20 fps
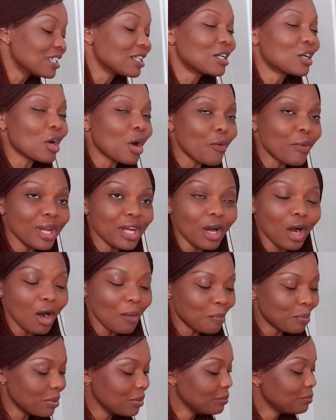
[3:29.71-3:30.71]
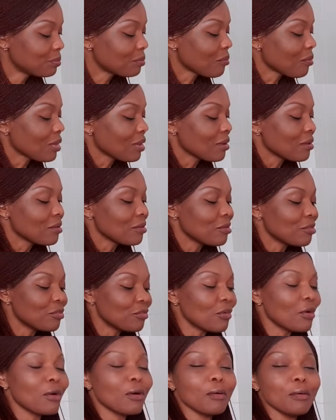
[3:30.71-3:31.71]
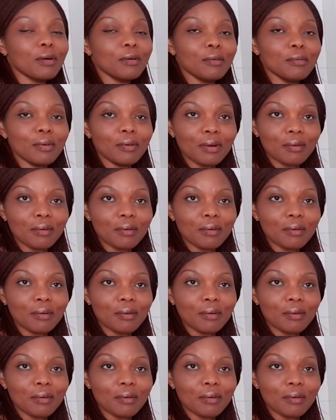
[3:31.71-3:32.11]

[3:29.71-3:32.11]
Growing up, for